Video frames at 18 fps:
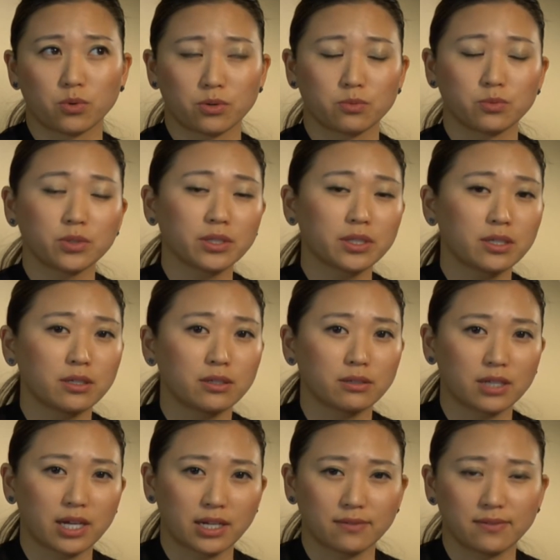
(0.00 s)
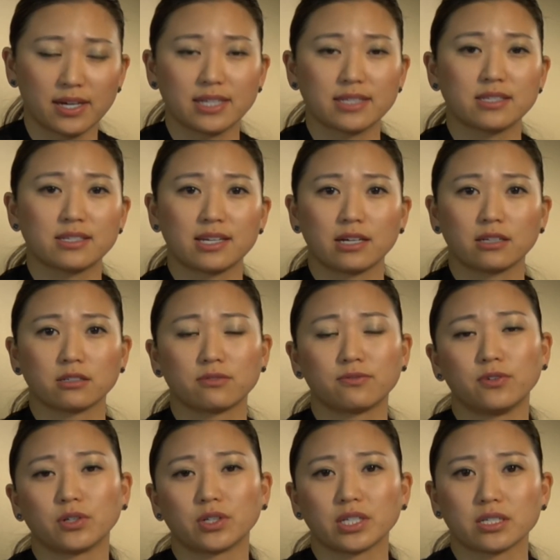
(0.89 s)
we're really kind of heads down
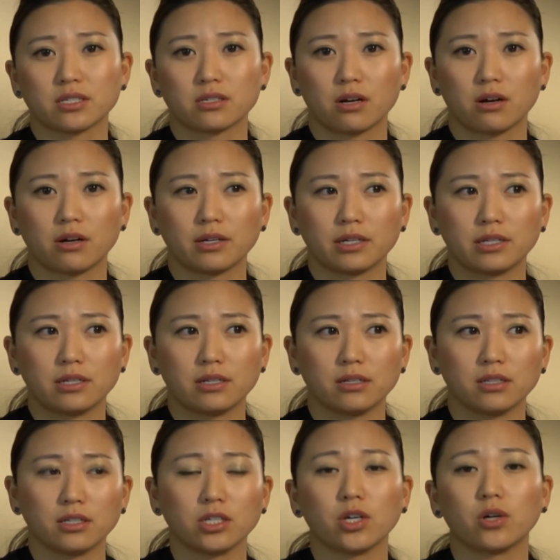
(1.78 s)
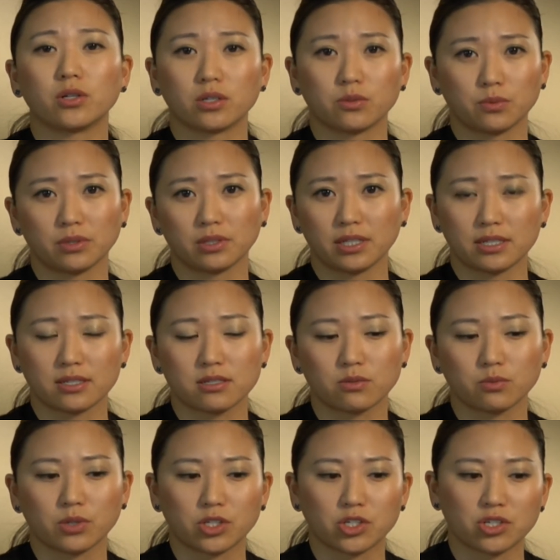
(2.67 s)
focused on the Yoda
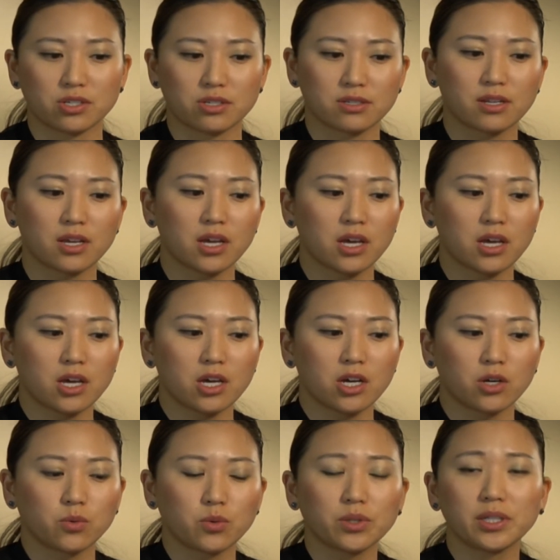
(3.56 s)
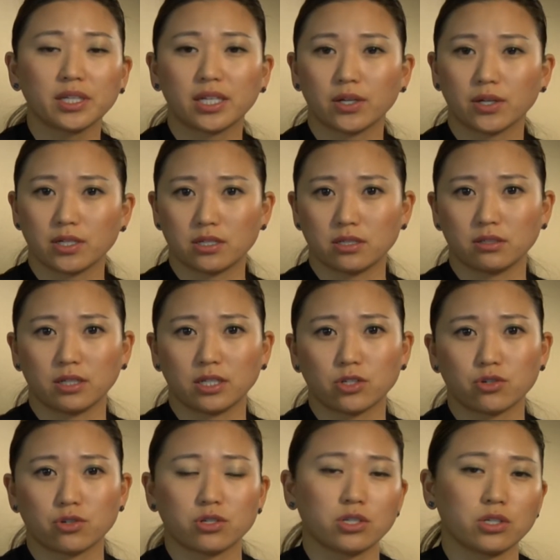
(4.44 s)
release, which is really going to
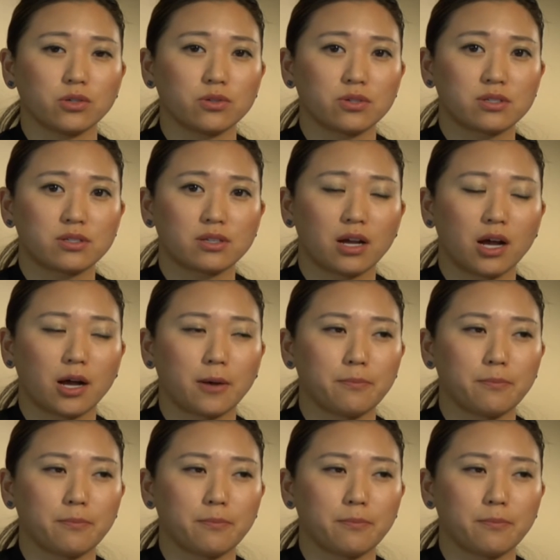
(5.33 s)
introduce